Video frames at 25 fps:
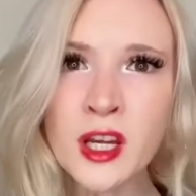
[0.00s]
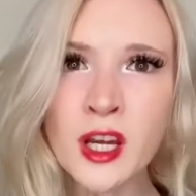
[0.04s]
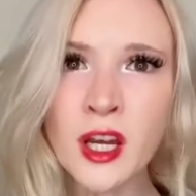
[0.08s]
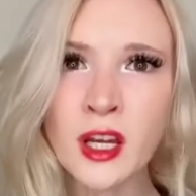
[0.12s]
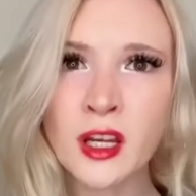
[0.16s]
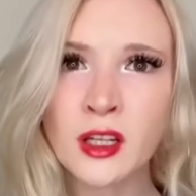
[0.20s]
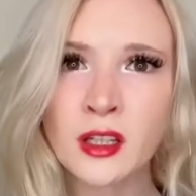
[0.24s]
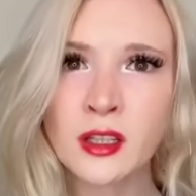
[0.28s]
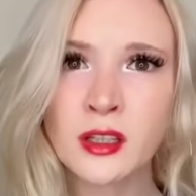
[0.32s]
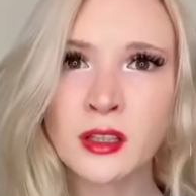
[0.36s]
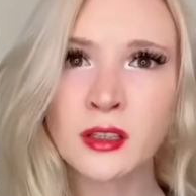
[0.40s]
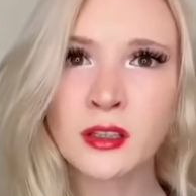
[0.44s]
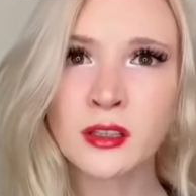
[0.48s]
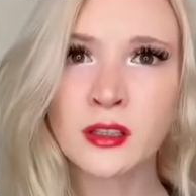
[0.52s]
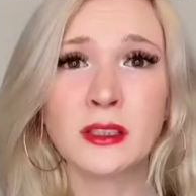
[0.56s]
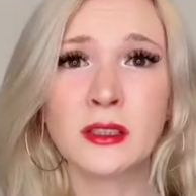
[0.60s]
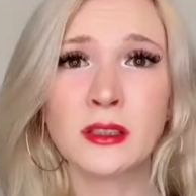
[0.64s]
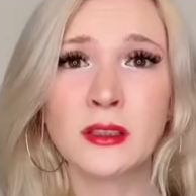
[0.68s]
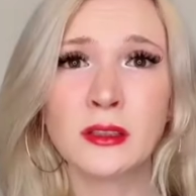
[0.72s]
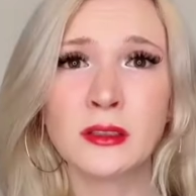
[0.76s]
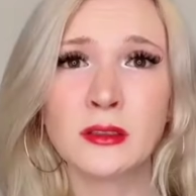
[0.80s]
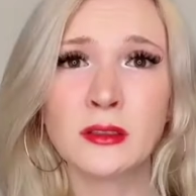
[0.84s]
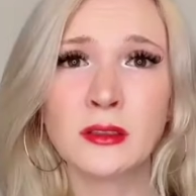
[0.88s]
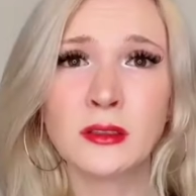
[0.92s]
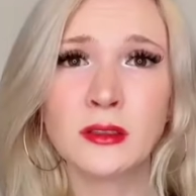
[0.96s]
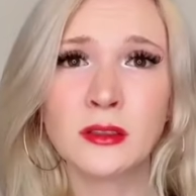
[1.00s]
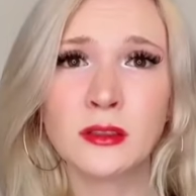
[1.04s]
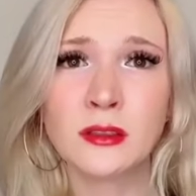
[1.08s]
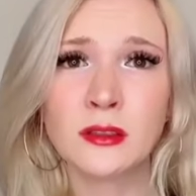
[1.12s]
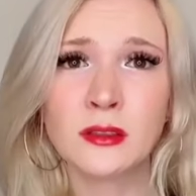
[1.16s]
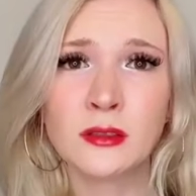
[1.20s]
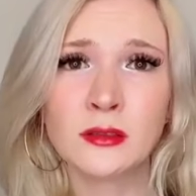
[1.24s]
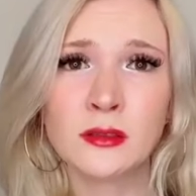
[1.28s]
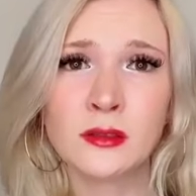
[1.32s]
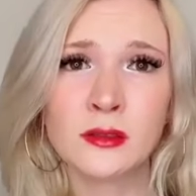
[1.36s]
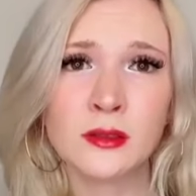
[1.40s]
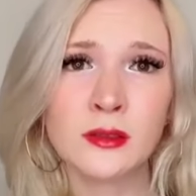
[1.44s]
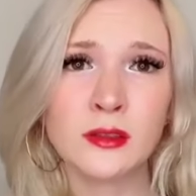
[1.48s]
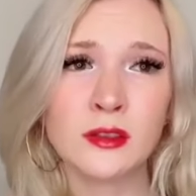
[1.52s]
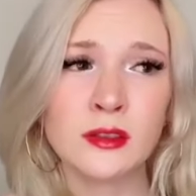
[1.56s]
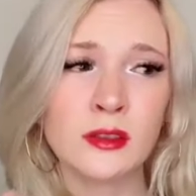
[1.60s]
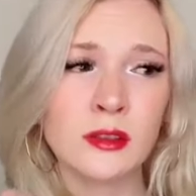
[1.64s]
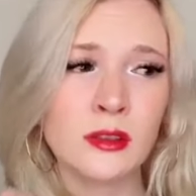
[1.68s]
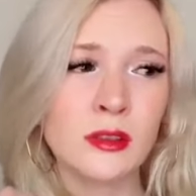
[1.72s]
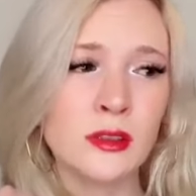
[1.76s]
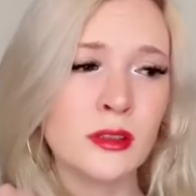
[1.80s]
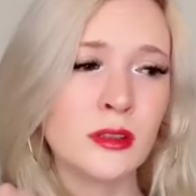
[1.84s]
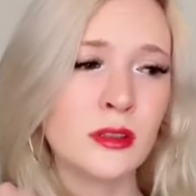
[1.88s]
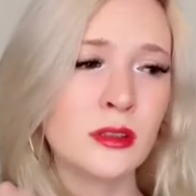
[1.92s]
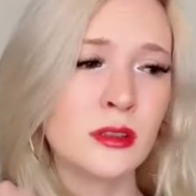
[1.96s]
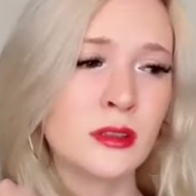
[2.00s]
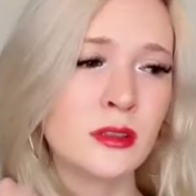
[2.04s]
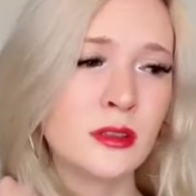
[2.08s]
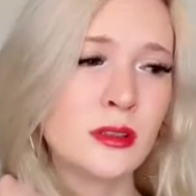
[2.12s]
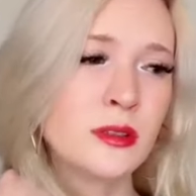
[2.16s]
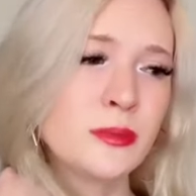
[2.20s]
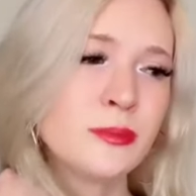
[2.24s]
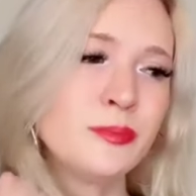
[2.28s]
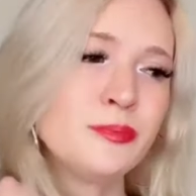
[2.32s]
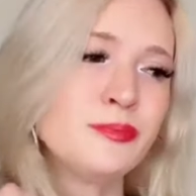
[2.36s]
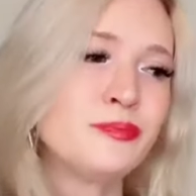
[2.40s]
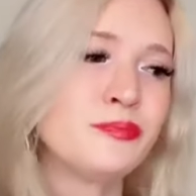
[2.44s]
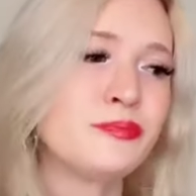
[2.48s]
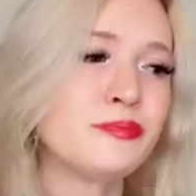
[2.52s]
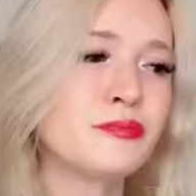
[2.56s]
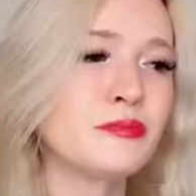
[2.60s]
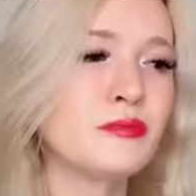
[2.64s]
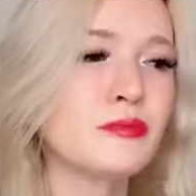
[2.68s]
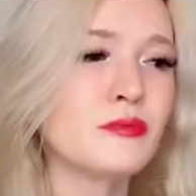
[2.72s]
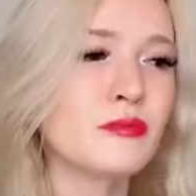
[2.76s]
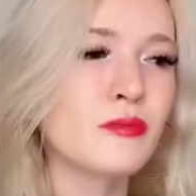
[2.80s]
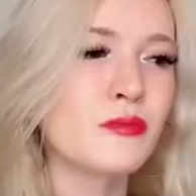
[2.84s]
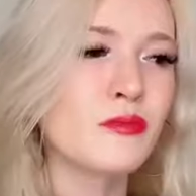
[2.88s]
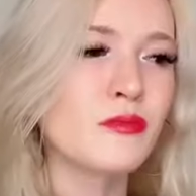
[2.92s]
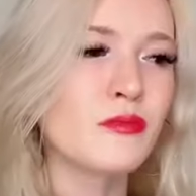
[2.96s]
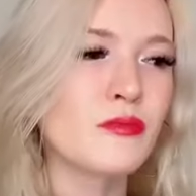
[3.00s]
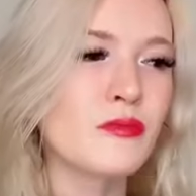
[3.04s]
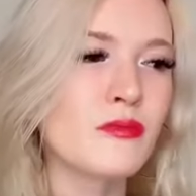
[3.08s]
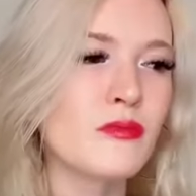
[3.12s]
You're going to get... Brianna, what are you doing here? Get out of here now!